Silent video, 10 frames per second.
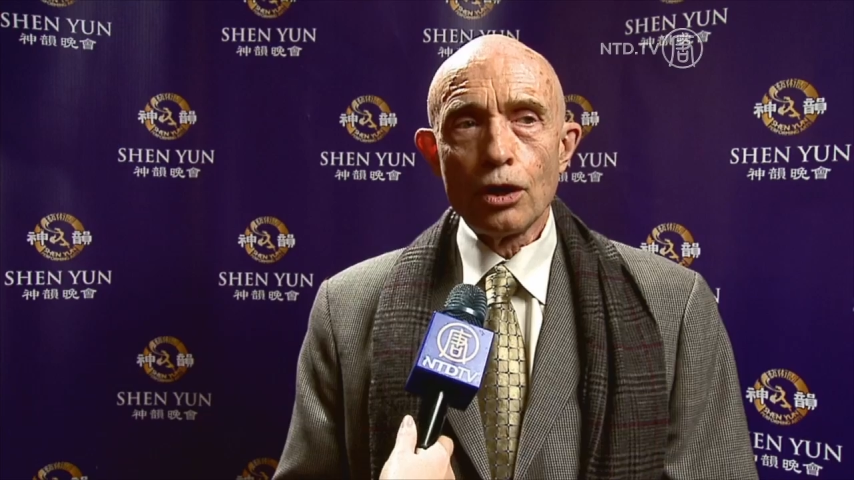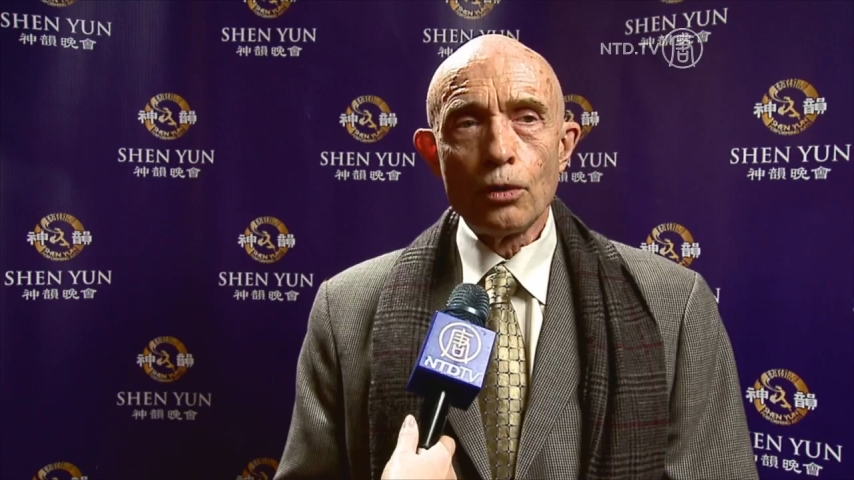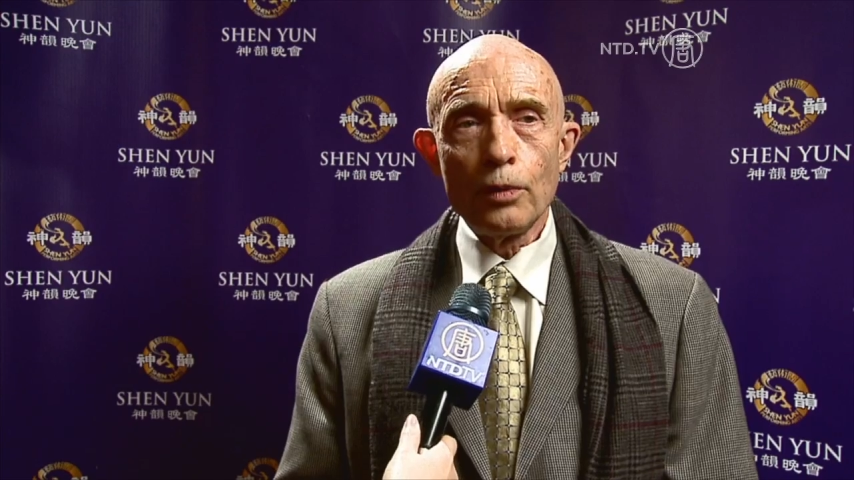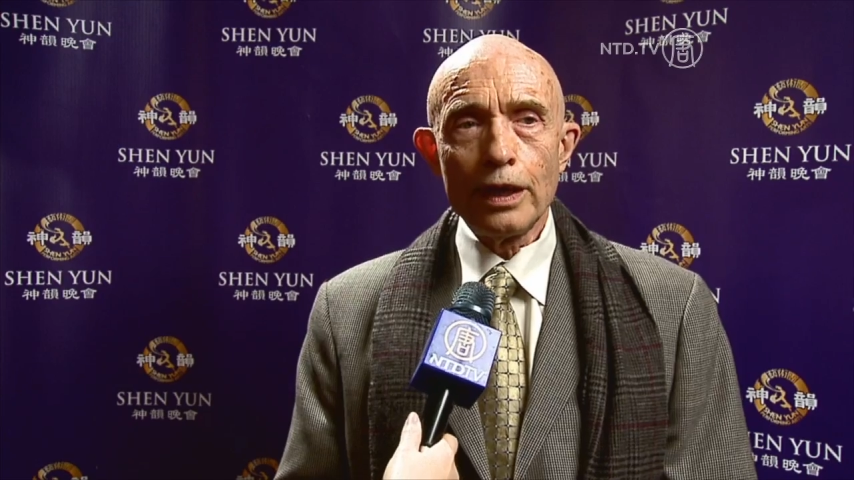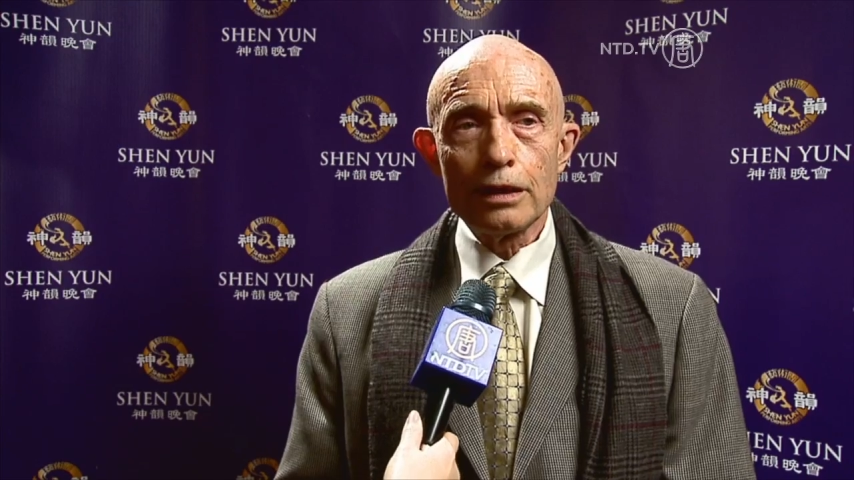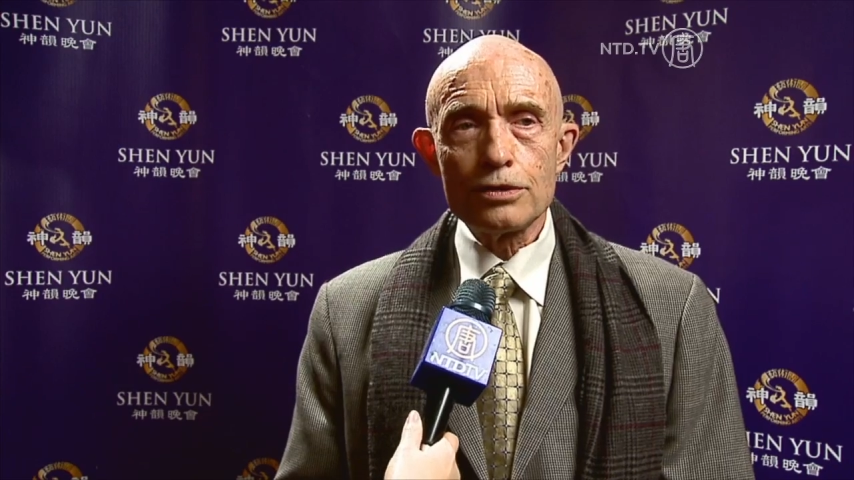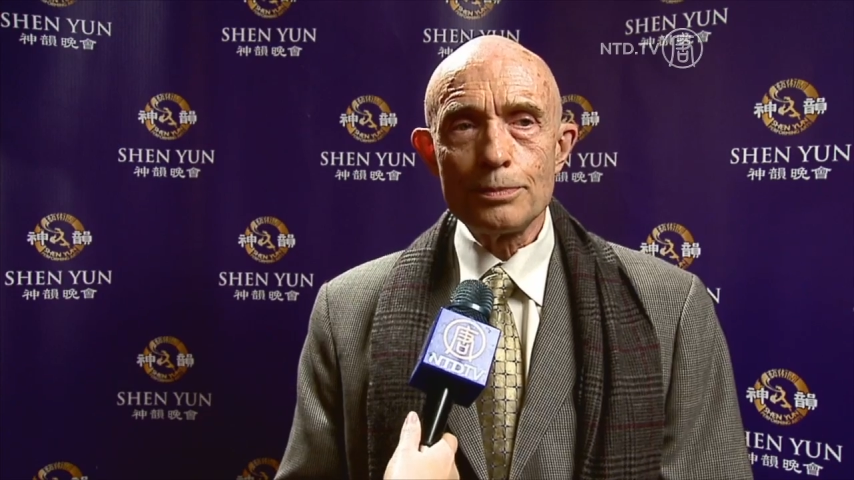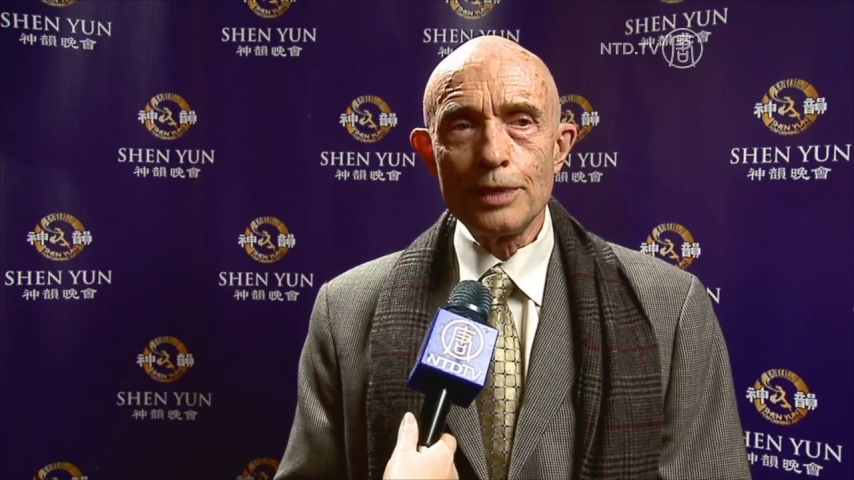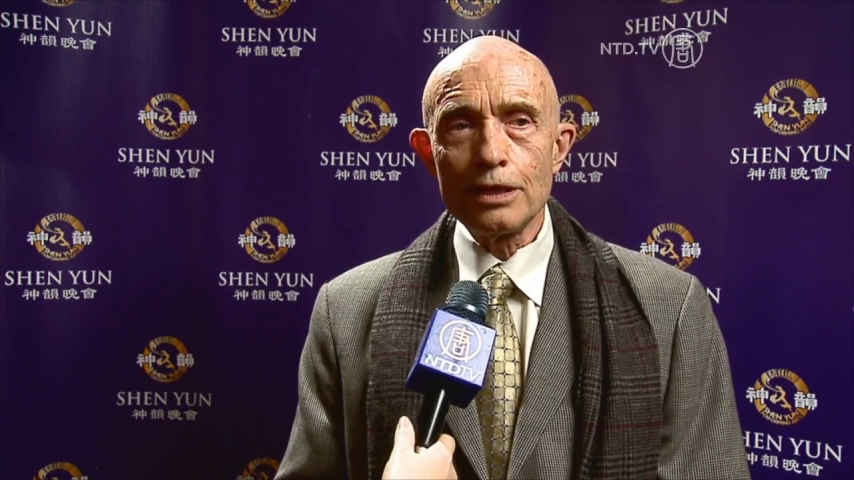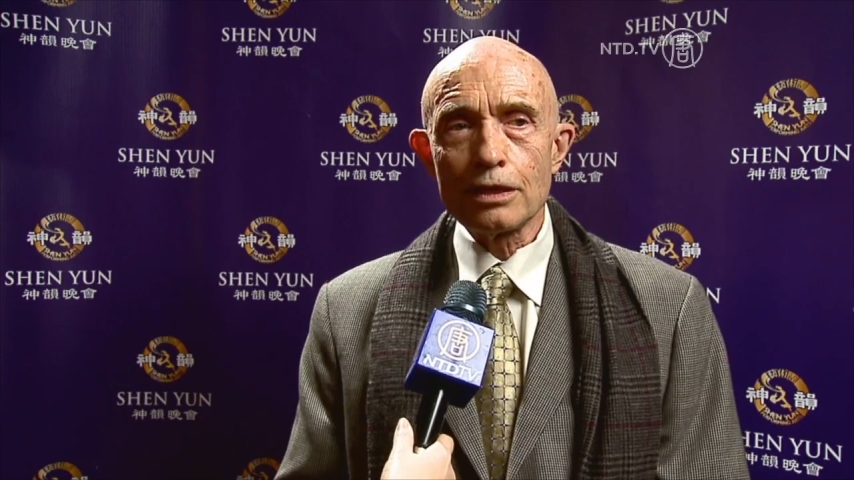Well,
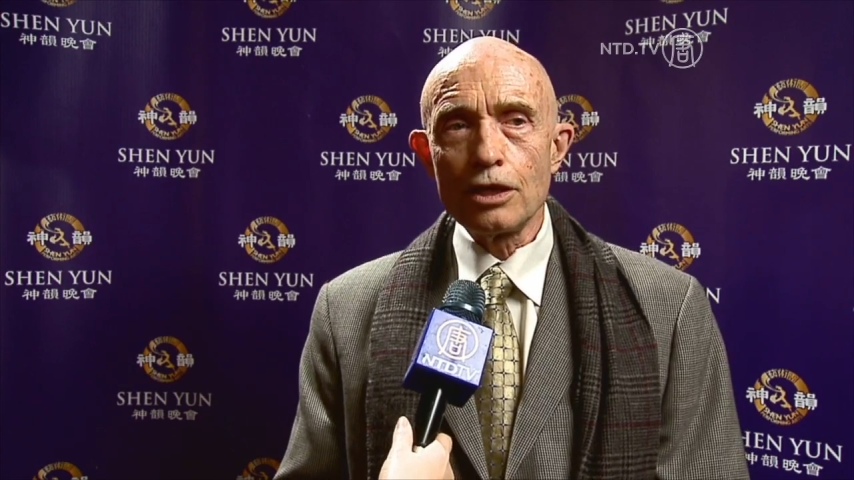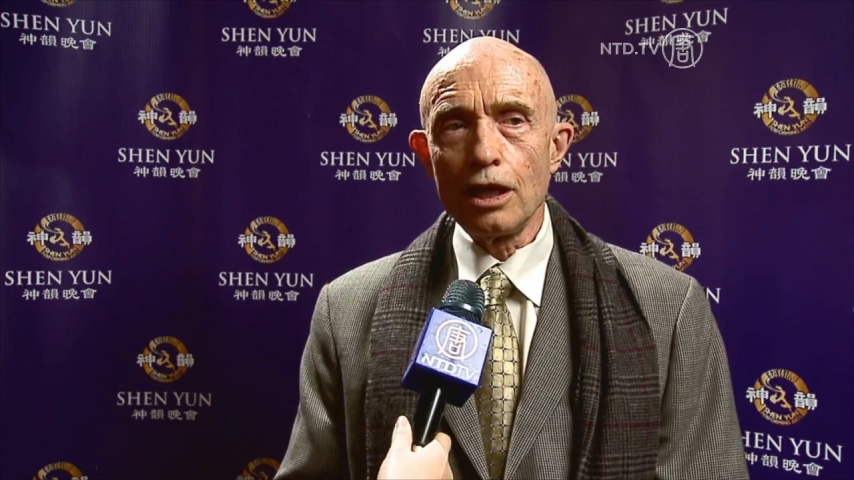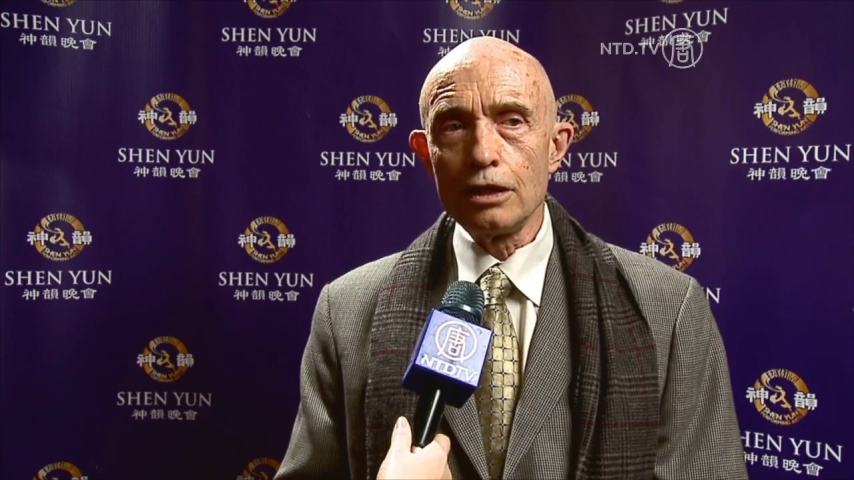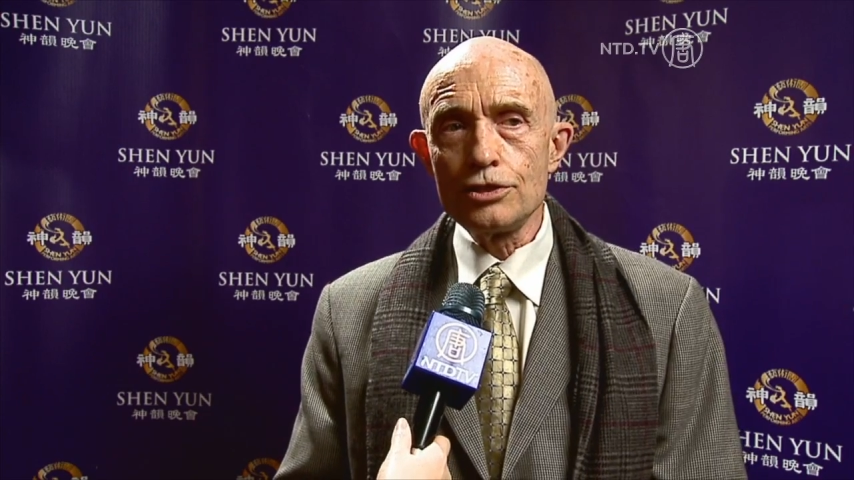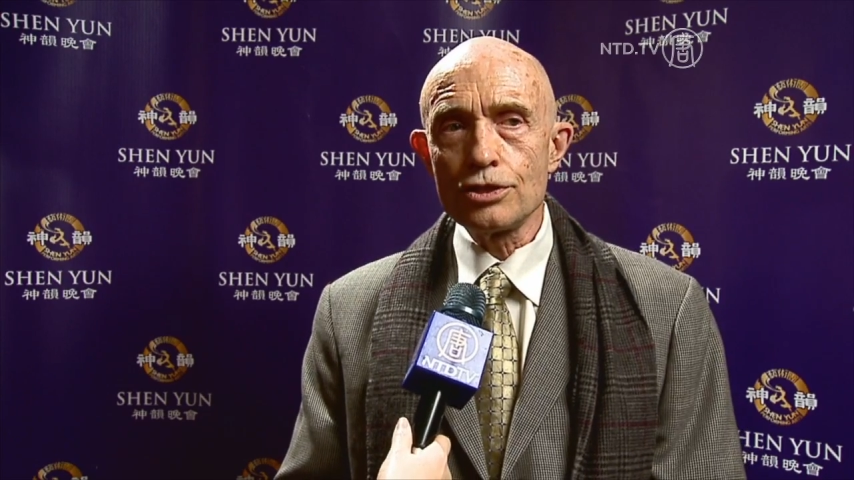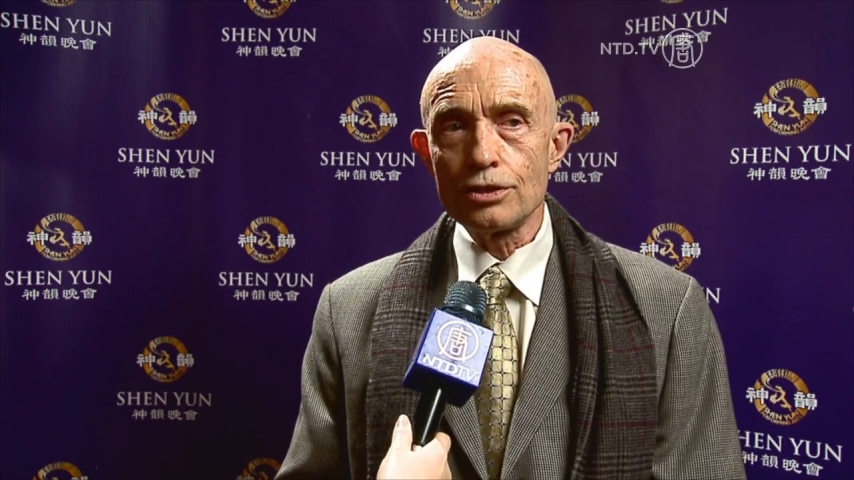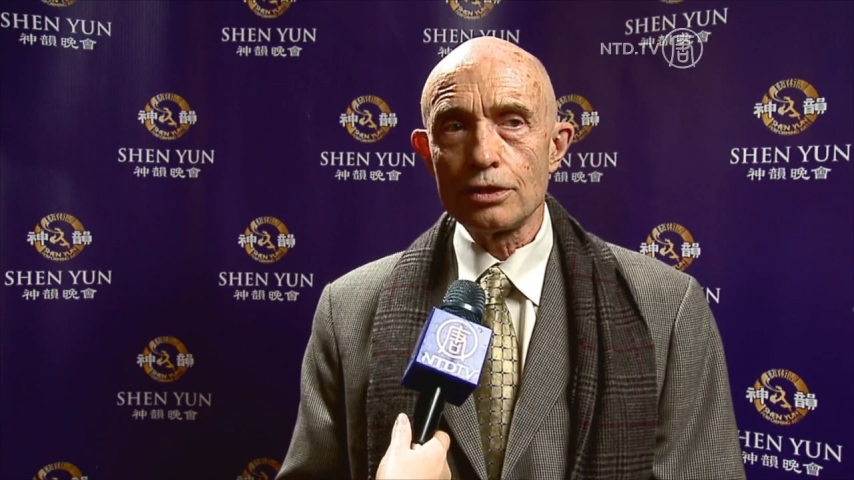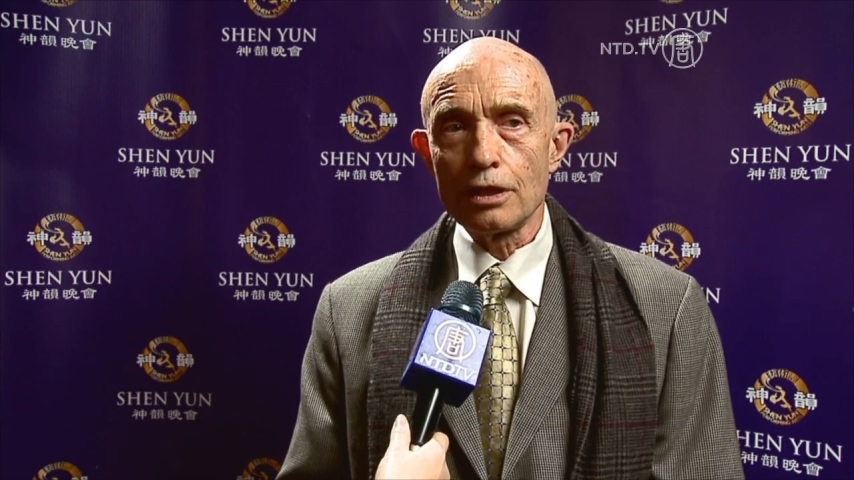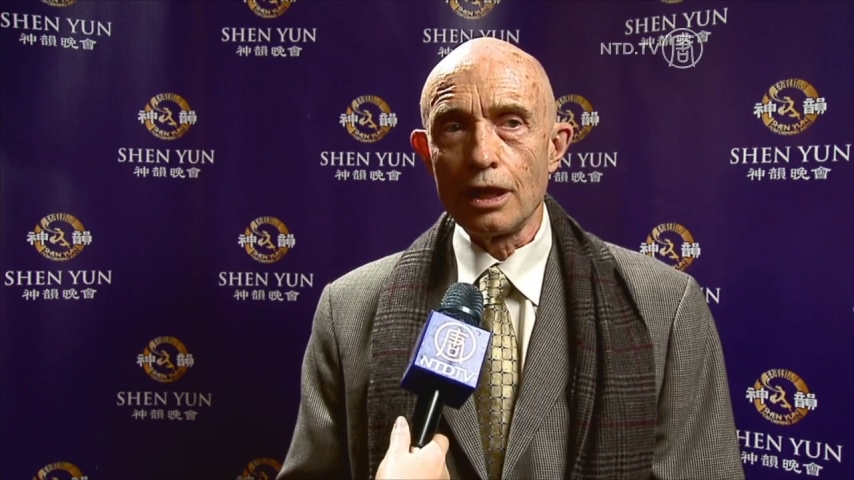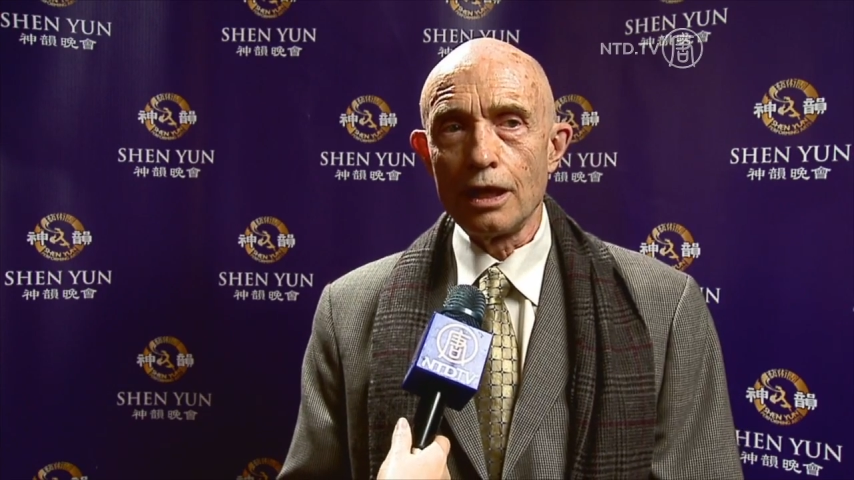to me, the
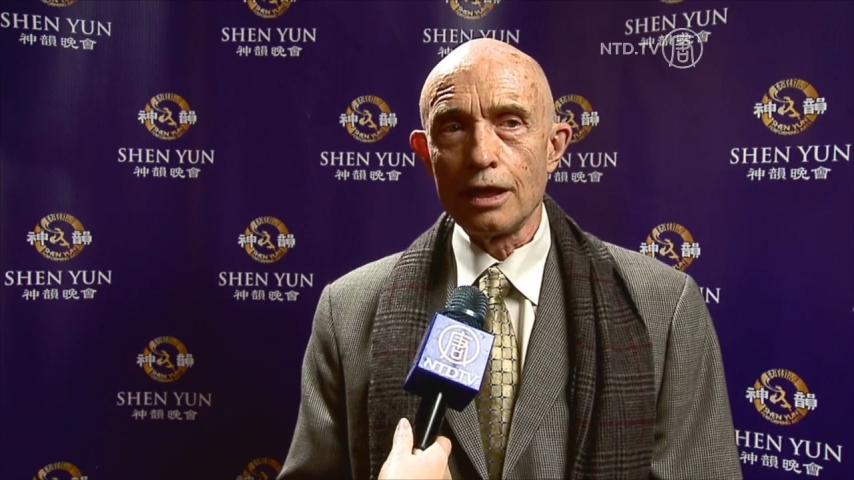culture,